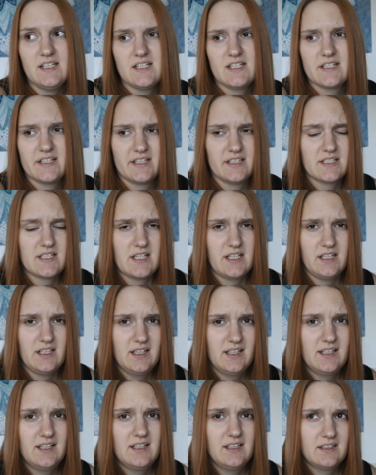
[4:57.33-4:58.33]
did
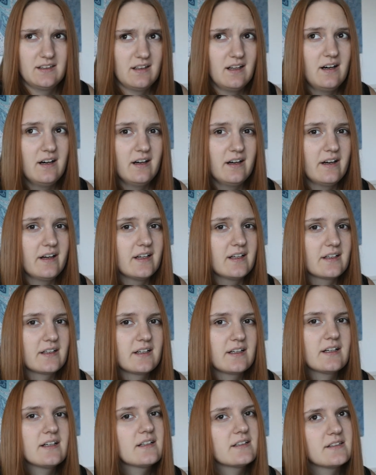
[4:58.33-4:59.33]
eat like
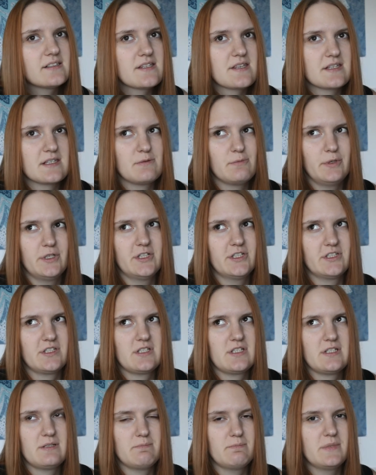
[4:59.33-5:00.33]
a small
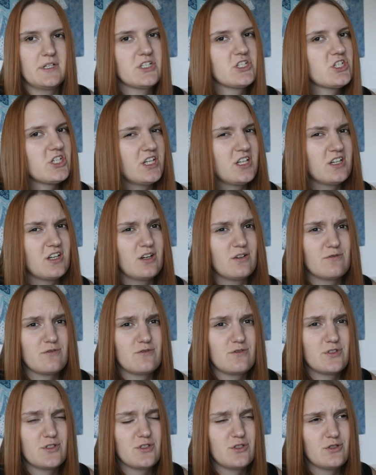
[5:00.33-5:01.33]
smidgen of
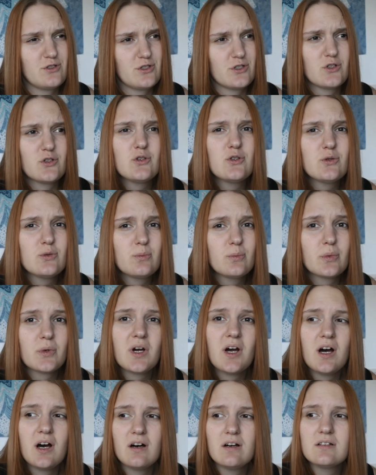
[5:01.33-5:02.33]
soup
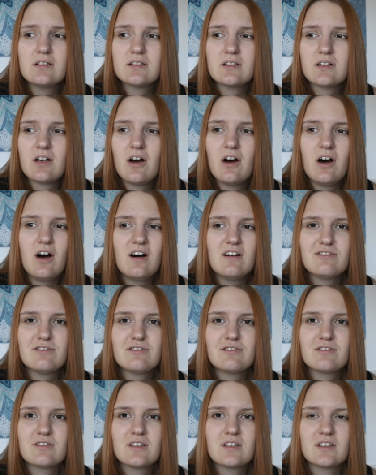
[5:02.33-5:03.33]
out of
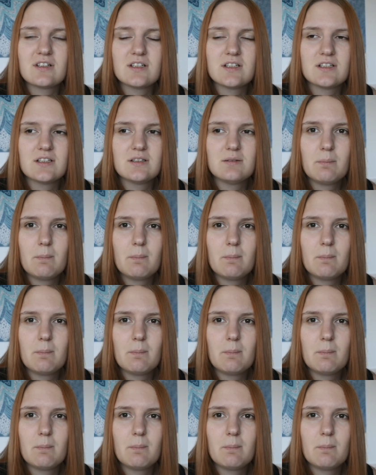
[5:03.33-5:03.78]
a